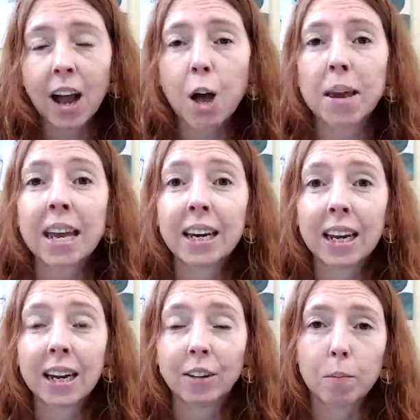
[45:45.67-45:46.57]
In
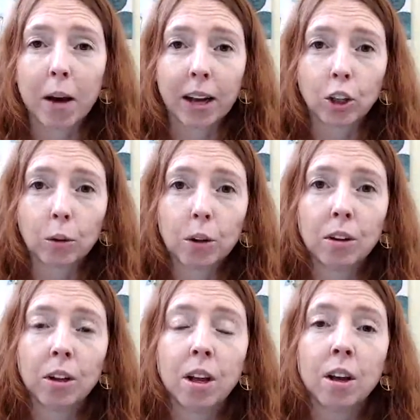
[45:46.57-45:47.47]
each
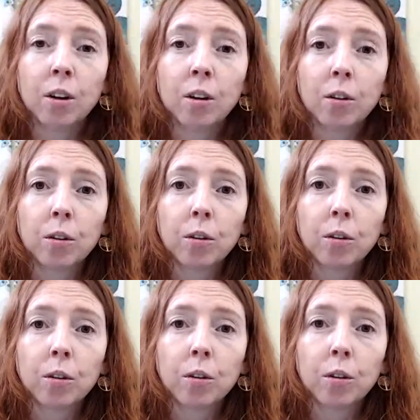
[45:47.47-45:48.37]
module,
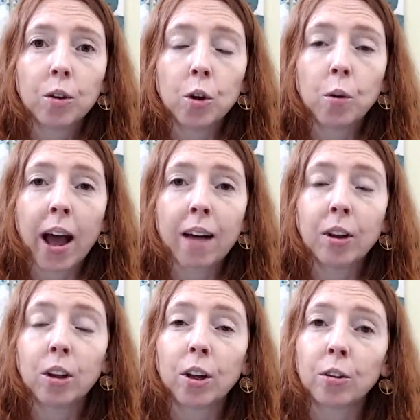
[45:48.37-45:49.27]
you have a
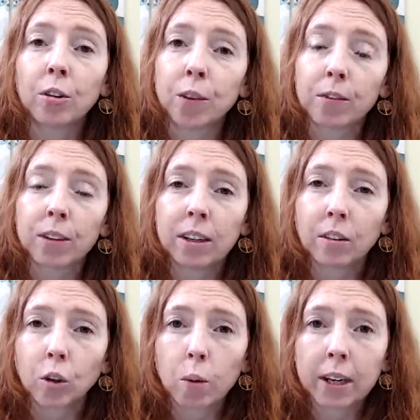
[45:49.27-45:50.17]
little 15 to
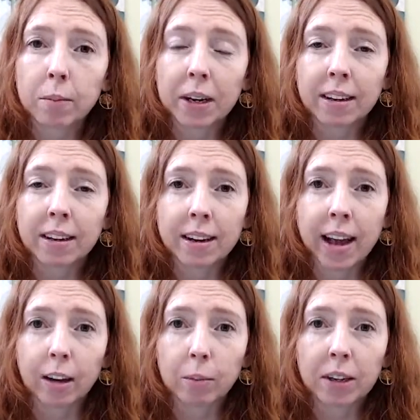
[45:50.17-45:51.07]
20 minute
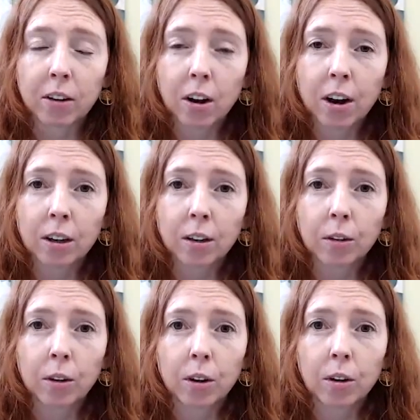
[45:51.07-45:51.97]
anatomy talk.
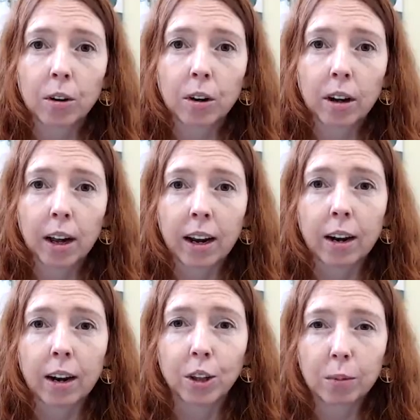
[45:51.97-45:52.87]
And I
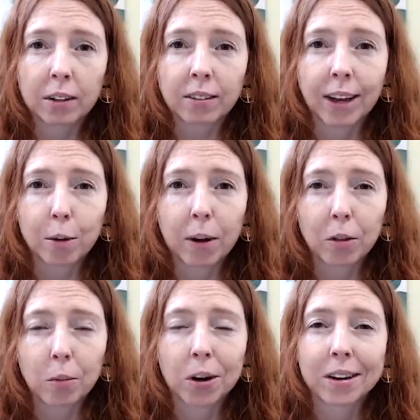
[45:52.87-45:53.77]
don't want you to be scared by
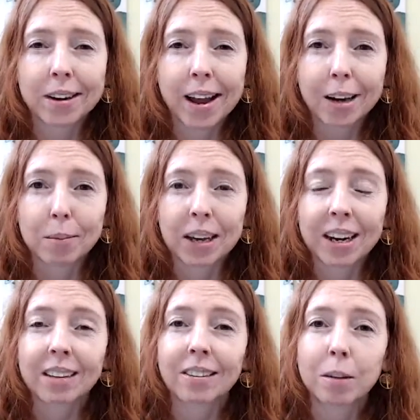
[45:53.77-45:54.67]
the word anatomy.
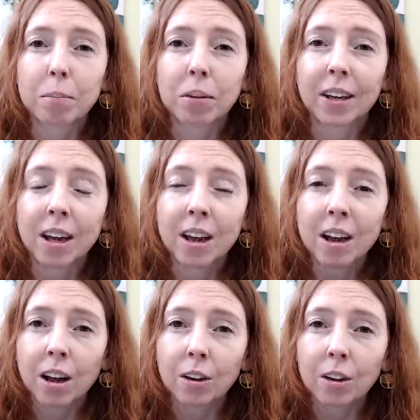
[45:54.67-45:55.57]
It's simply
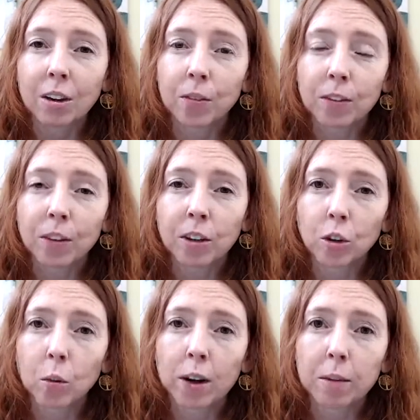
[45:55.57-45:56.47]
a little 15 or
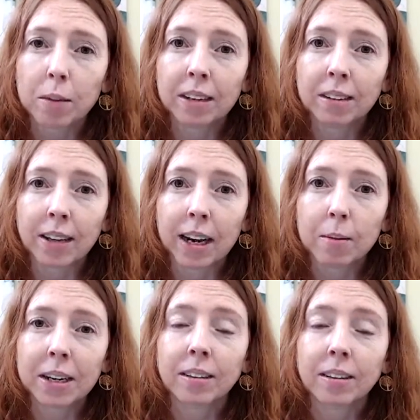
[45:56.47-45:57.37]
20 minute
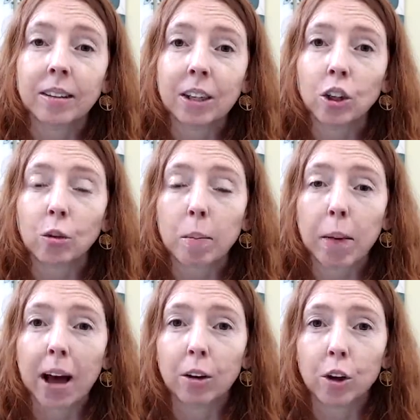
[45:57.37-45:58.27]
segment to teach you
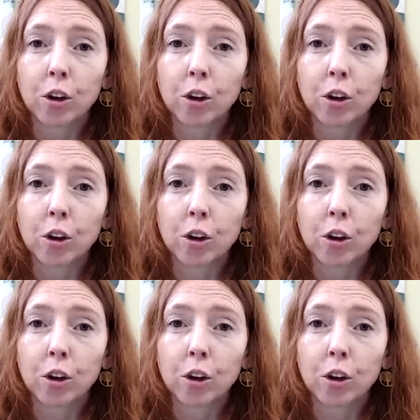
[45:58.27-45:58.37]
about